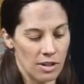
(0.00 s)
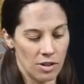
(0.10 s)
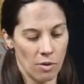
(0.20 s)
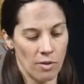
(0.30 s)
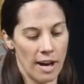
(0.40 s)

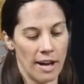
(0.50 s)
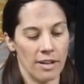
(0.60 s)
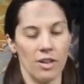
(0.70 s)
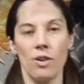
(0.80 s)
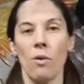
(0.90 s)
so
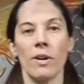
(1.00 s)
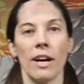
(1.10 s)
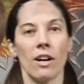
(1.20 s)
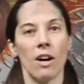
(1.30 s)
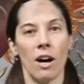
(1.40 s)
that you don't
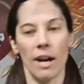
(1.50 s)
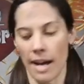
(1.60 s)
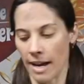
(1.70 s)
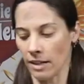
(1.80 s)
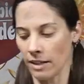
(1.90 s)
get caught
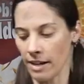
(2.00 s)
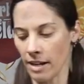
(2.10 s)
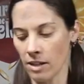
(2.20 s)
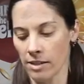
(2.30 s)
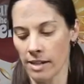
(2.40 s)
handling it,
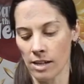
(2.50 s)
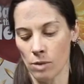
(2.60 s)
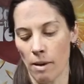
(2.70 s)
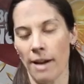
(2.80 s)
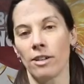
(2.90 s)
because
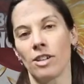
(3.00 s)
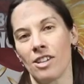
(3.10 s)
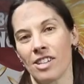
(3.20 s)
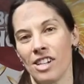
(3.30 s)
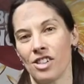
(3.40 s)
spatter
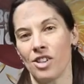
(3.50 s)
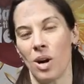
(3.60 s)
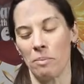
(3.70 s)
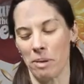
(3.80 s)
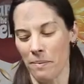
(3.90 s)
does get
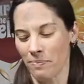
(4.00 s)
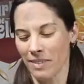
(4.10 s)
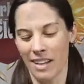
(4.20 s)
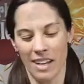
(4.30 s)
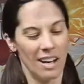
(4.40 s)
sharp.
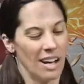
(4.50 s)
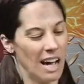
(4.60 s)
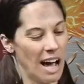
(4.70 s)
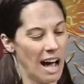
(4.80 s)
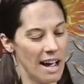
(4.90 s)

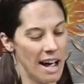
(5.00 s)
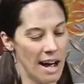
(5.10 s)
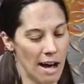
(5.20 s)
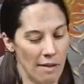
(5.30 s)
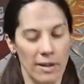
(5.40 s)
I
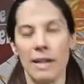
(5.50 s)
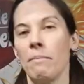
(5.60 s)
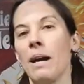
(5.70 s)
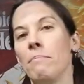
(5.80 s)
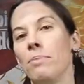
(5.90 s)
have in
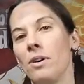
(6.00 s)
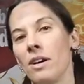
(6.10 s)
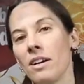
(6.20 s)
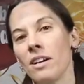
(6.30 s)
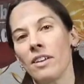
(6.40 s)
my
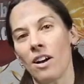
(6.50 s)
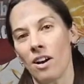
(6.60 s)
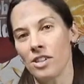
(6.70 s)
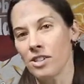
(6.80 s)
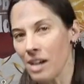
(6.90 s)
book, there
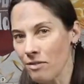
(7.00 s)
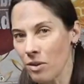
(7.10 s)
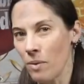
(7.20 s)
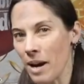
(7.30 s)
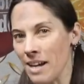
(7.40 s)
are several
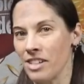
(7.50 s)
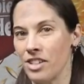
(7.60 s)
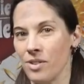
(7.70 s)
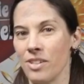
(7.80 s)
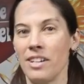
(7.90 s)
ways that
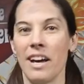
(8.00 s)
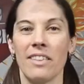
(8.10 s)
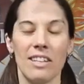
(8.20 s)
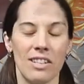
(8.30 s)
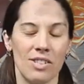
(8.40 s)
you can take
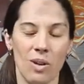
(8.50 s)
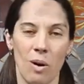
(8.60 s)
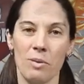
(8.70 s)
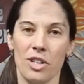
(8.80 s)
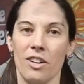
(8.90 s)
this
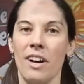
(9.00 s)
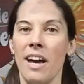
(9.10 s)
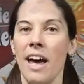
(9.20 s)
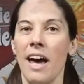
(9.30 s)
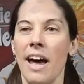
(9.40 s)
sculpture
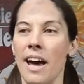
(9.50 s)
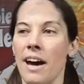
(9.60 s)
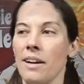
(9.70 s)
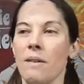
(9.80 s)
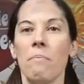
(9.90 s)

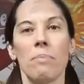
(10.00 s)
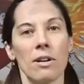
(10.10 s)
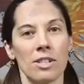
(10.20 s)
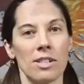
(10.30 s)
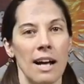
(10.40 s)
and
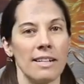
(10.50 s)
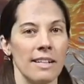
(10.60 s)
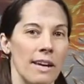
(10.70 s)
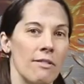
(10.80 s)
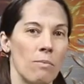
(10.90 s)
personalize
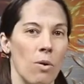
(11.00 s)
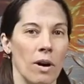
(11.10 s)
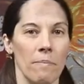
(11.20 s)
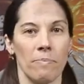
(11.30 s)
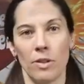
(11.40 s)
it even more.
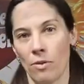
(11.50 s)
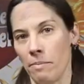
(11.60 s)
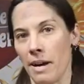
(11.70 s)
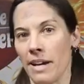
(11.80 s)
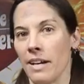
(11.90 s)
You can
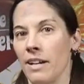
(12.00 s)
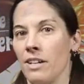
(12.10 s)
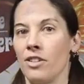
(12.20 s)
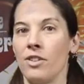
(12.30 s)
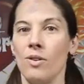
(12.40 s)
make it
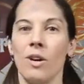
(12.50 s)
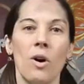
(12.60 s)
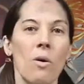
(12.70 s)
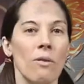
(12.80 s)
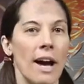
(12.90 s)
into a
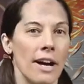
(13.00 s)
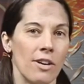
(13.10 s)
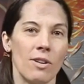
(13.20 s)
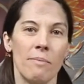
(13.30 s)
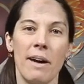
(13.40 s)
coat rack,
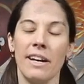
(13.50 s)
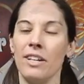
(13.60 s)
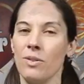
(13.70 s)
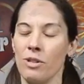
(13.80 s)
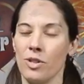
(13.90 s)
you can make it
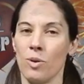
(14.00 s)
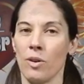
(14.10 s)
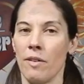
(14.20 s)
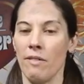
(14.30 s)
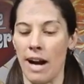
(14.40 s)
into a
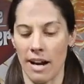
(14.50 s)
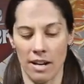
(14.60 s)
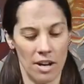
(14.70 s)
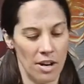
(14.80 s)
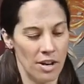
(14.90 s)
jewelry rack,
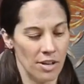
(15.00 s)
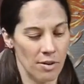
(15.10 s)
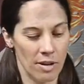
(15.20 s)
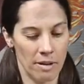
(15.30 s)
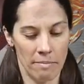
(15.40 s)
you
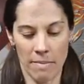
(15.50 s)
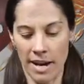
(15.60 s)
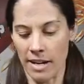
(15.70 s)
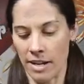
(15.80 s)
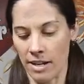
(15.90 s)
can
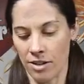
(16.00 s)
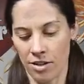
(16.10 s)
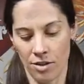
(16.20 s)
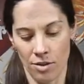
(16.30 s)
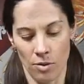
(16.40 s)
make it
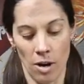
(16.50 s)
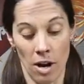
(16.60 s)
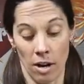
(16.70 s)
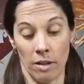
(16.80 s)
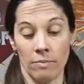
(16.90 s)
into
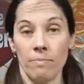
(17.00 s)
a